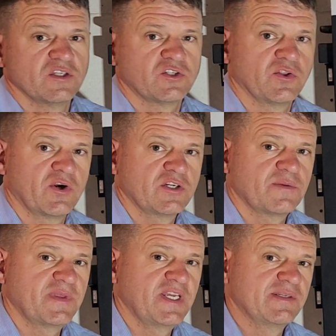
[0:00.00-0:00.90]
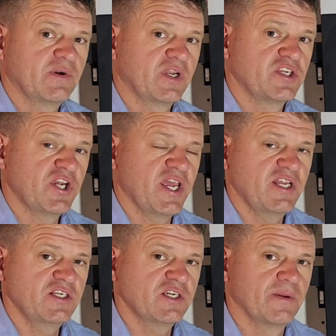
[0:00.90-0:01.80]
So there are some things I'm going to
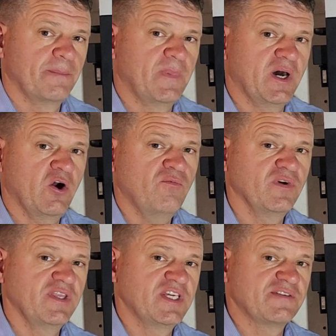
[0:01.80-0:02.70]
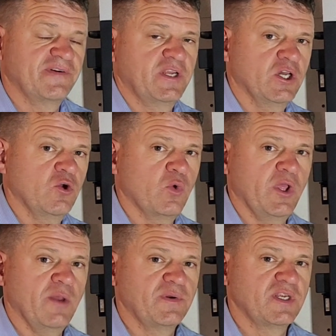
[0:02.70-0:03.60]
change, but hopefully this video will
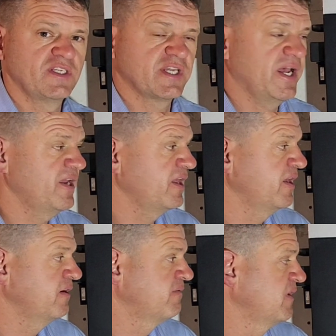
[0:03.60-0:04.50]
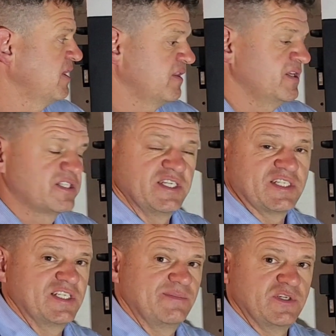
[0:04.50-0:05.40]
help you decide if this
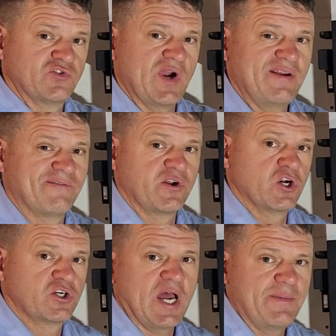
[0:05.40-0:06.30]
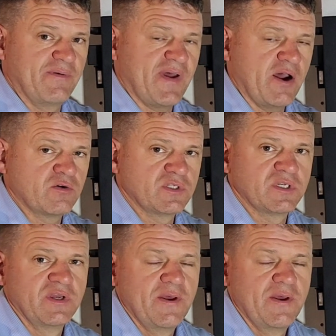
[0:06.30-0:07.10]
system is right for your type of house.